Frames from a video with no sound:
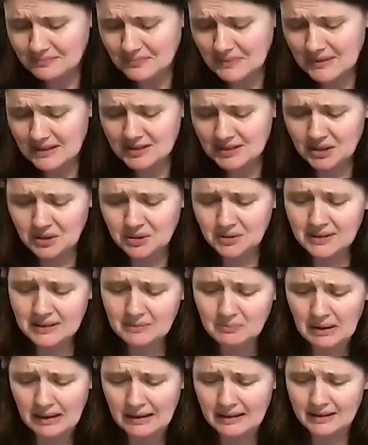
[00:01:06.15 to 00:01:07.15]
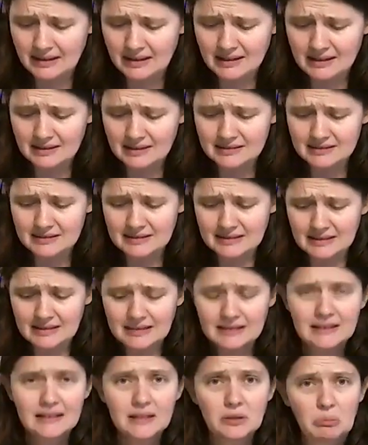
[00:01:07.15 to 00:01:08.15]
So you can buy these
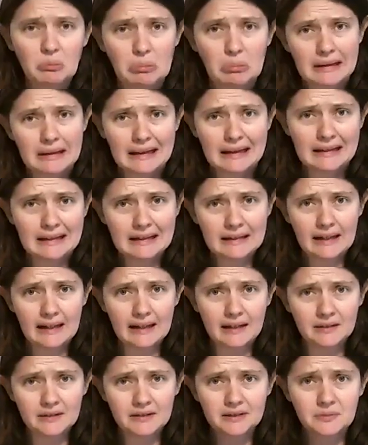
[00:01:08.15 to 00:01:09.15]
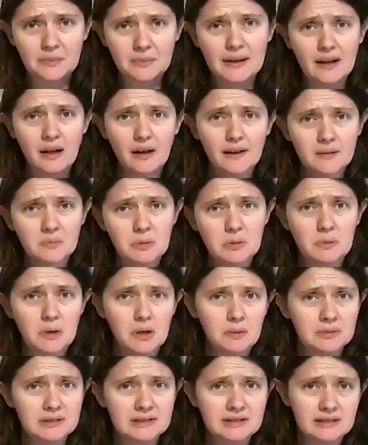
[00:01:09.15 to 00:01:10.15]
blank inhalers. We call them
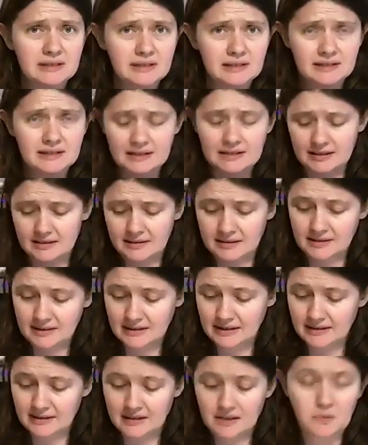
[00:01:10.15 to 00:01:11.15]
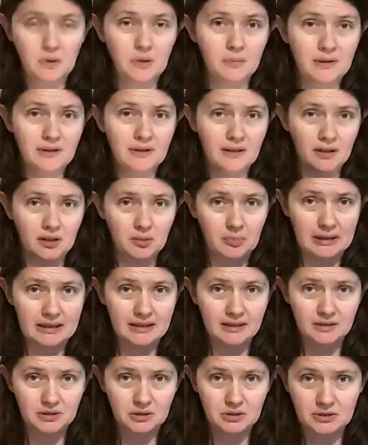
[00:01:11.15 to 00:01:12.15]
aromasticks in the aromatherapy
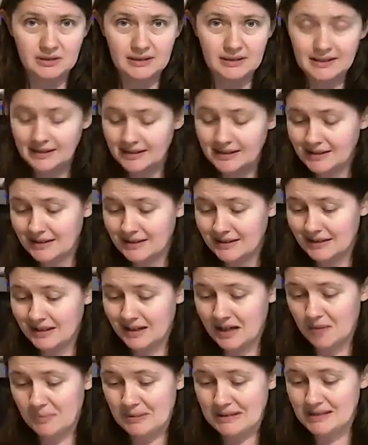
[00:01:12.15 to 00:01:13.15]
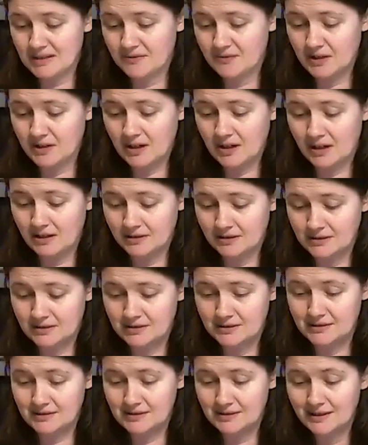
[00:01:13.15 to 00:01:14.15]
industry. They come in different
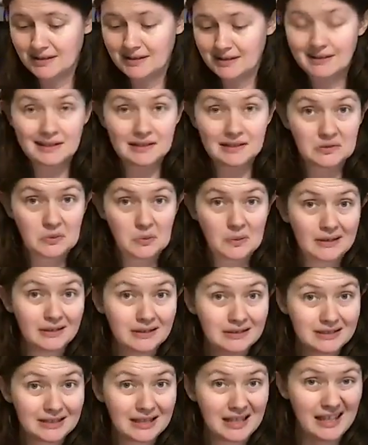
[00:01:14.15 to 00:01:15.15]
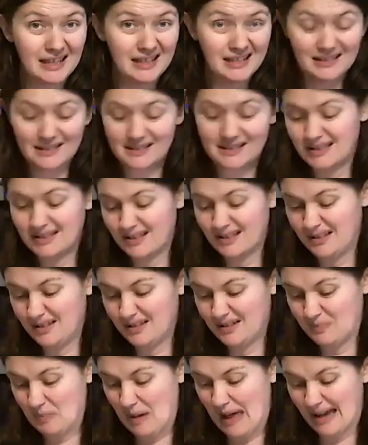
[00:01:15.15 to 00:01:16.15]
colors. This one is a kit,
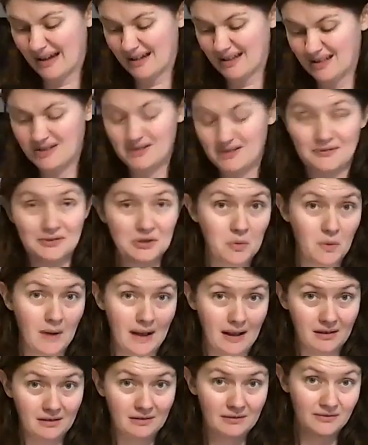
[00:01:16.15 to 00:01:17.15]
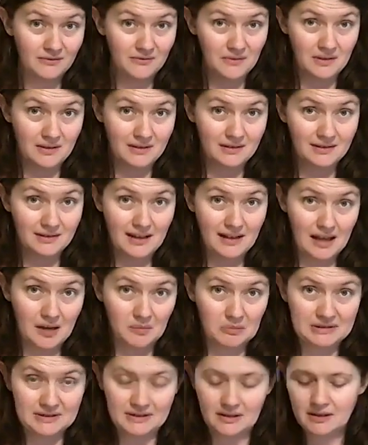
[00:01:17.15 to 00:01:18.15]
a package of 12 on
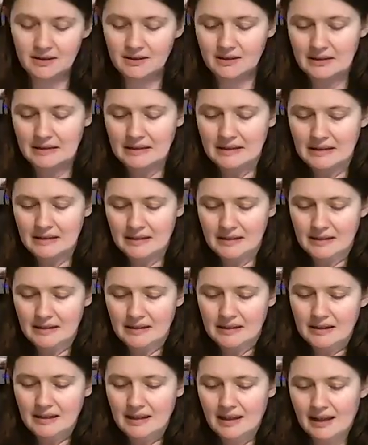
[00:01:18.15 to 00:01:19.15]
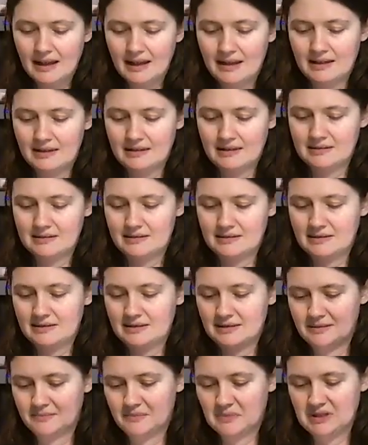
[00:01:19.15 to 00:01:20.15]
Amazon. And I'm
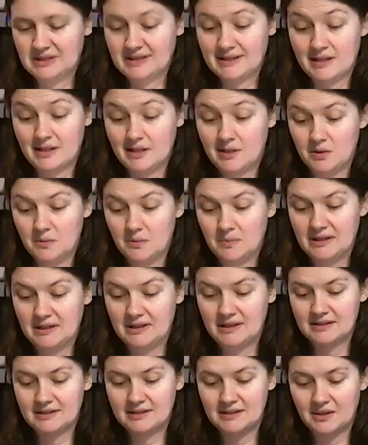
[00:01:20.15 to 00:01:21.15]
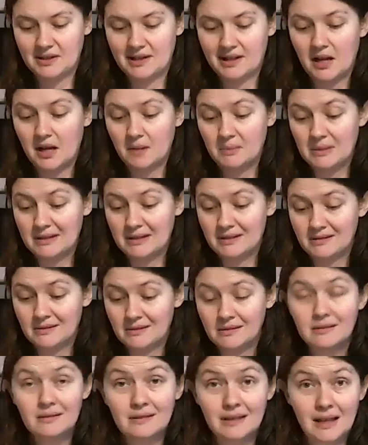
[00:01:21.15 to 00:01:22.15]
just gonna open these. So they come
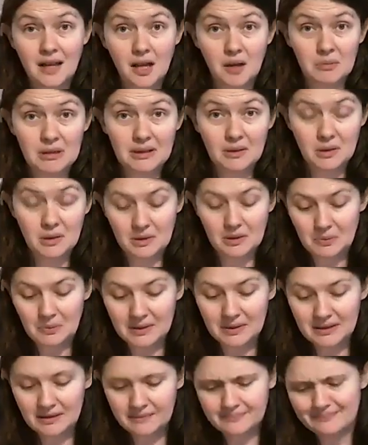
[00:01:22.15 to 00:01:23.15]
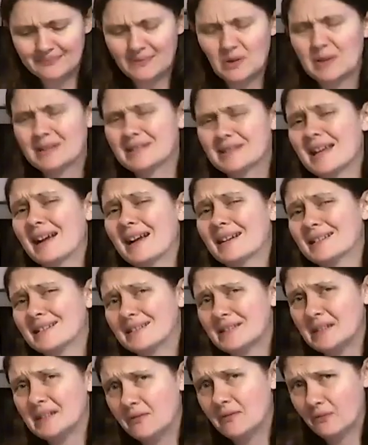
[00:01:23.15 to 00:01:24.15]
in three, well,
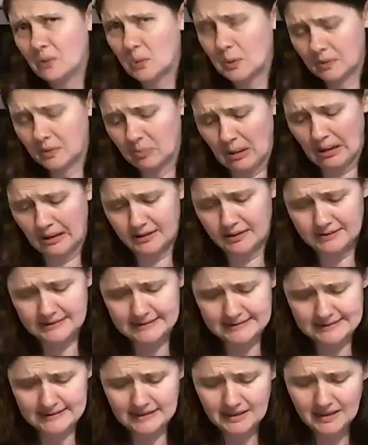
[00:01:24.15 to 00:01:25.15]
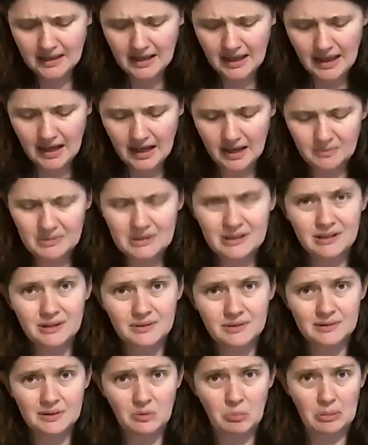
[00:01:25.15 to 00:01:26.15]
technically 4 parts. I'm gonna
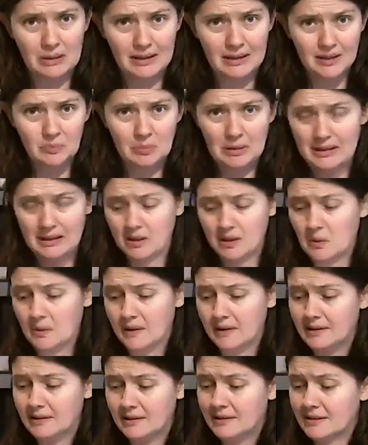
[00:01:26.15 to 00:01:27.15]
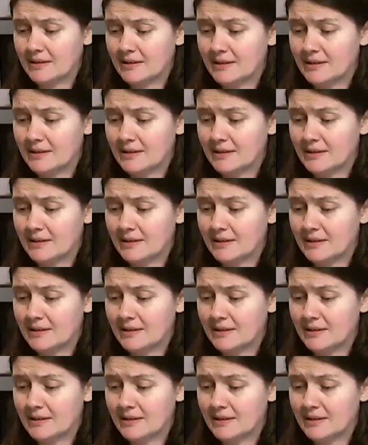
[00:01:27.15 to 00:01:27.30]
use a bright pink one.